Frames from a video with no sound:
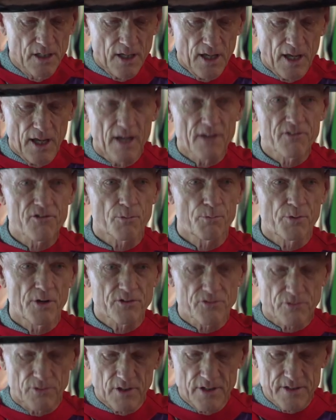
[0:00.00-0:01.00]
uh, as the
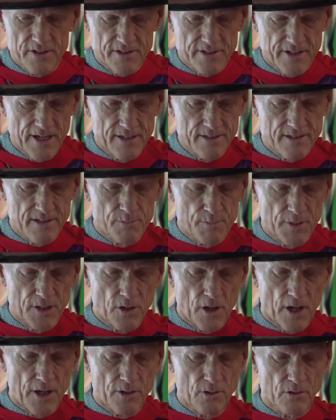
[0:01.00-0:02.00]
press release says in
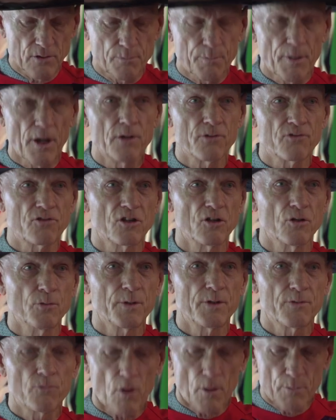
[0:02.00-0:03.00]
Midnight Oil, Bones
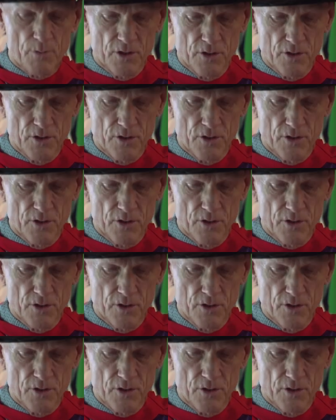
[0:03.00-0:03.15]
Hillman, Rob